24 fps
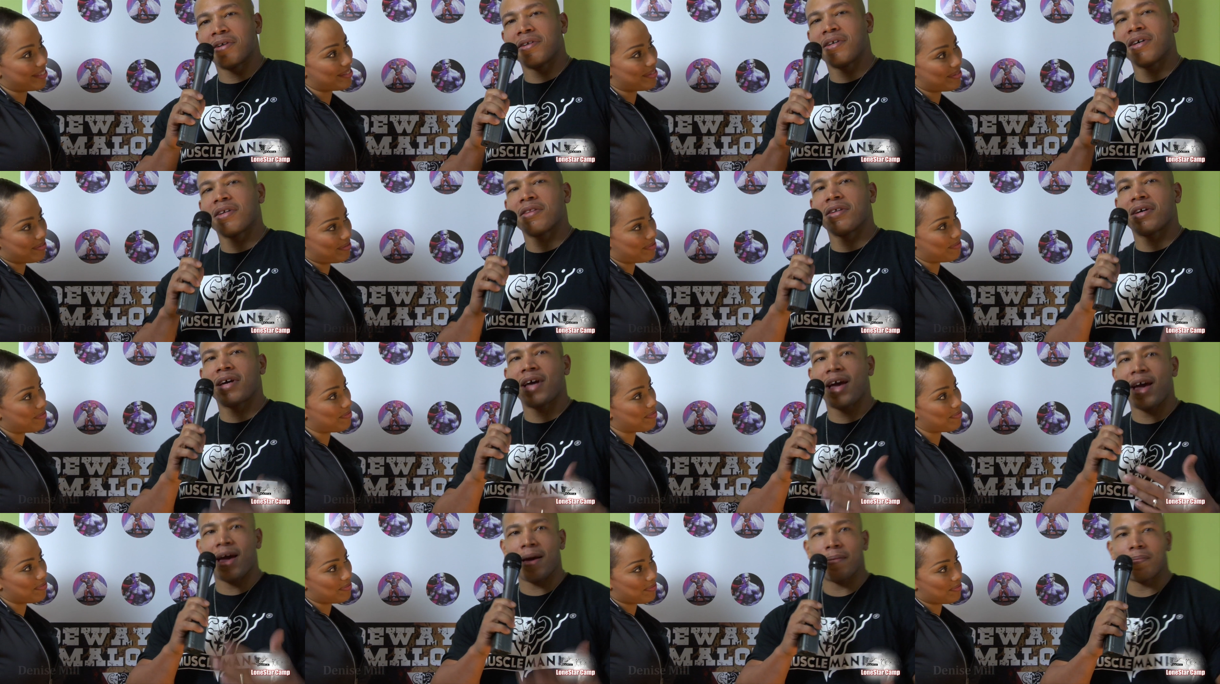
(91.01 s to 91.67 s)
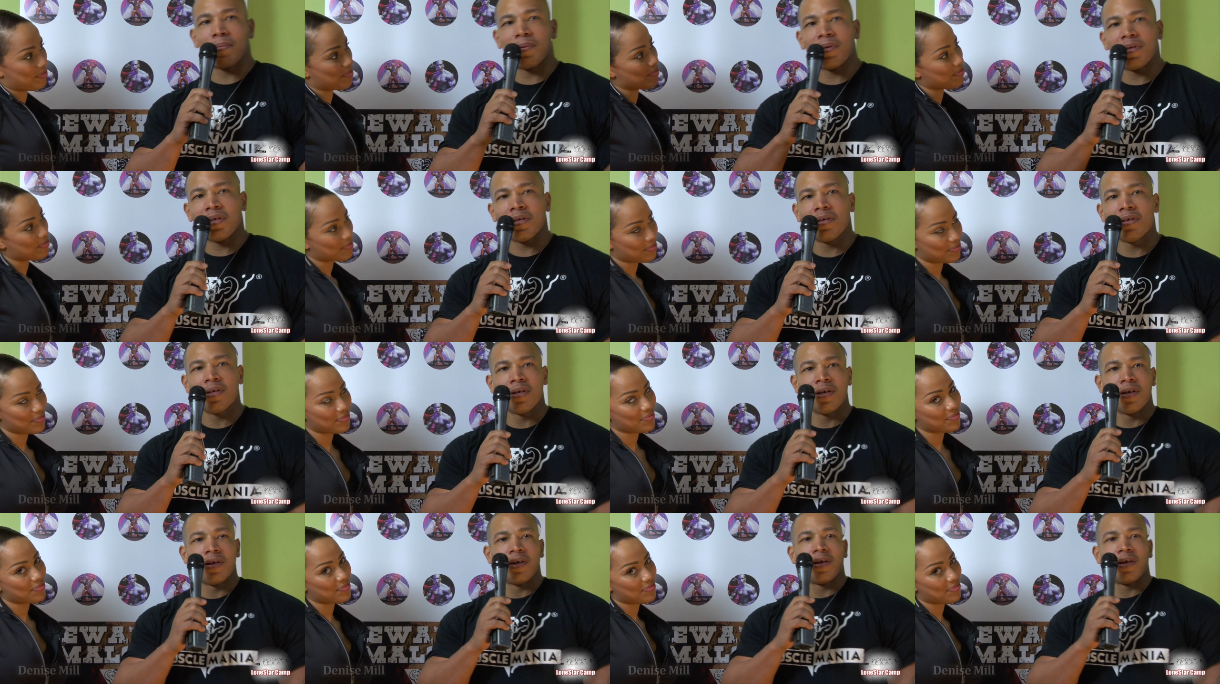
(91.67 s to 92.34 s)
Speaker 1: another
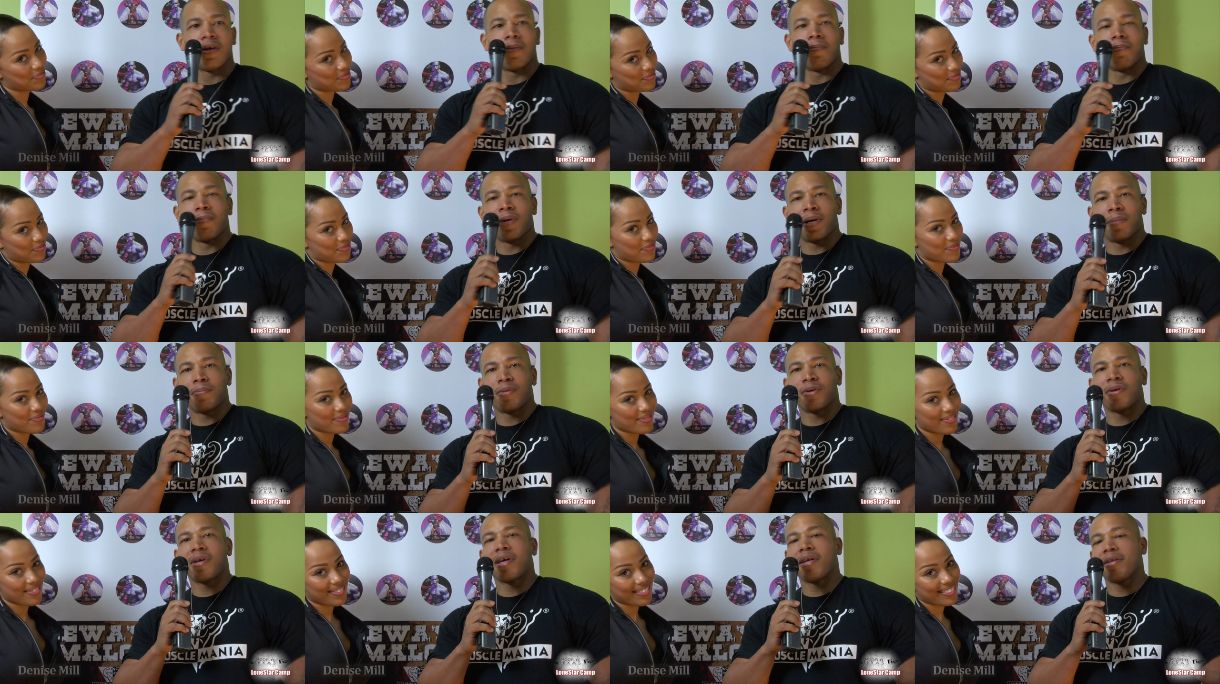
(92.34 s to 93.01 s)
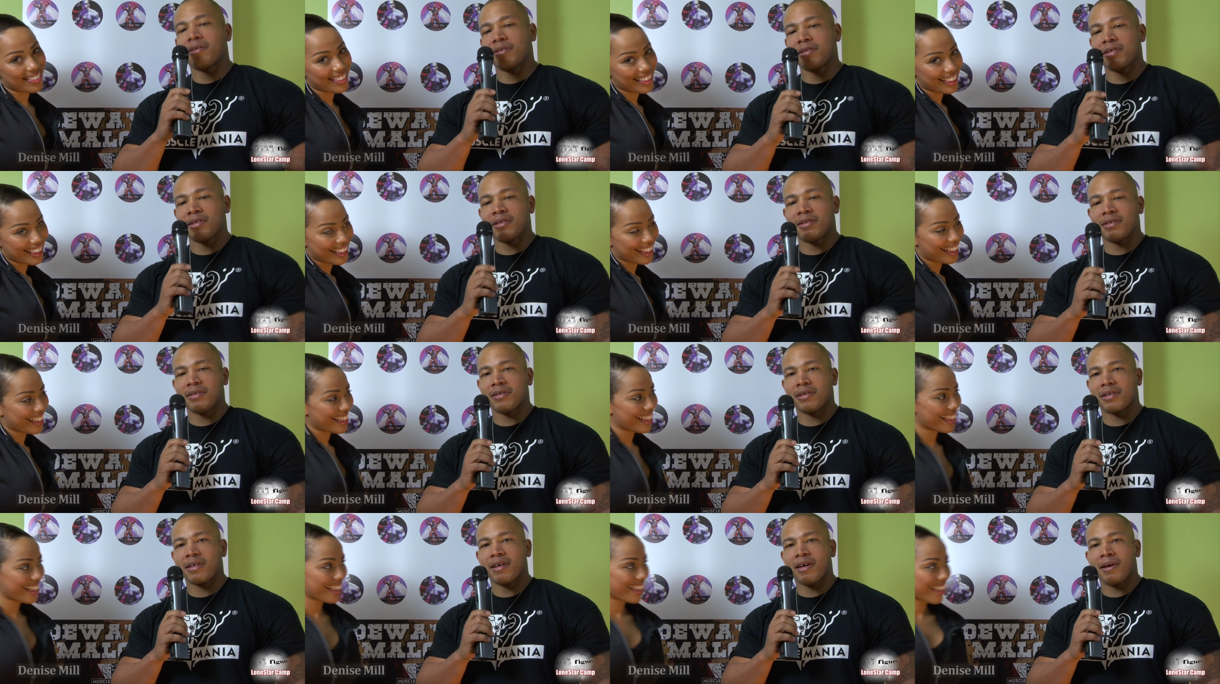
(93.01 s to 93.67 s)
happy member that
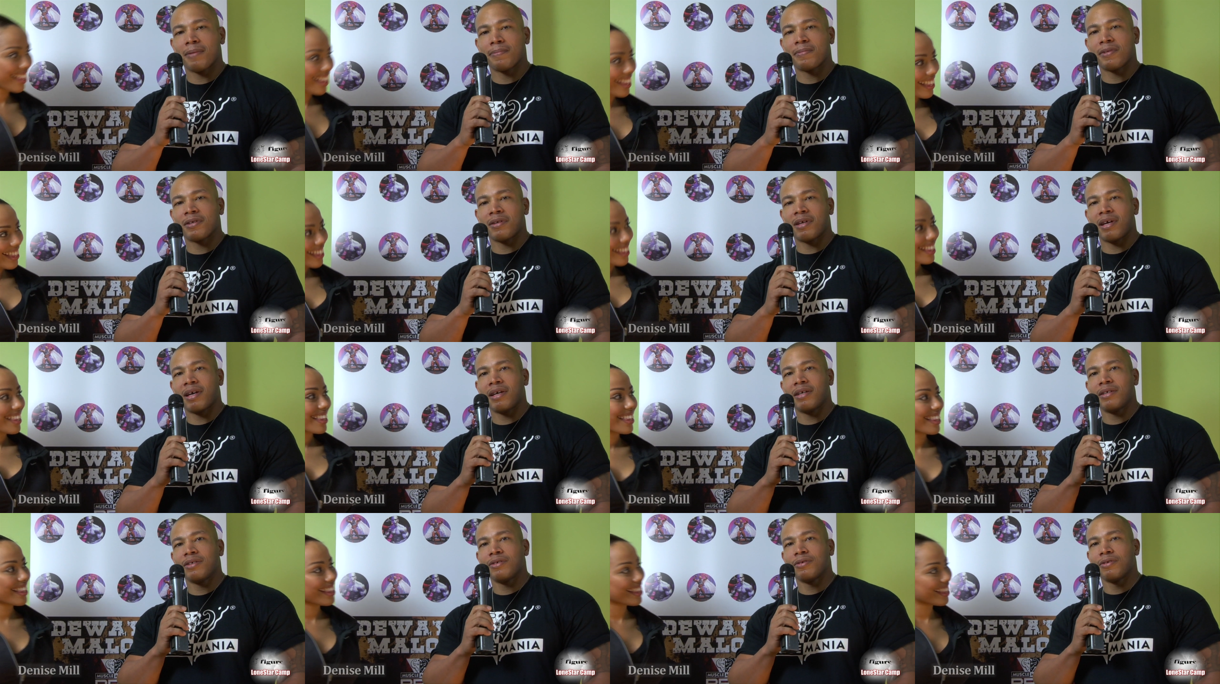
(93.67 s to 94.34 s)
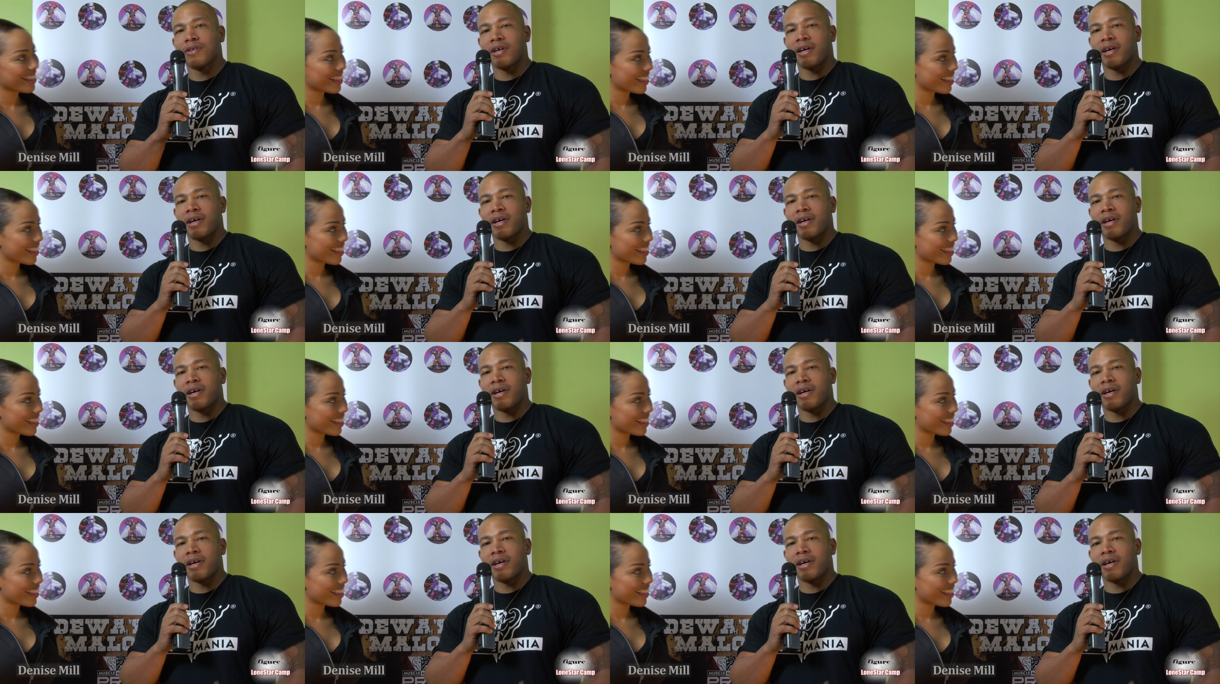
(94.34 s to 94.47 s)
attended the camp today. You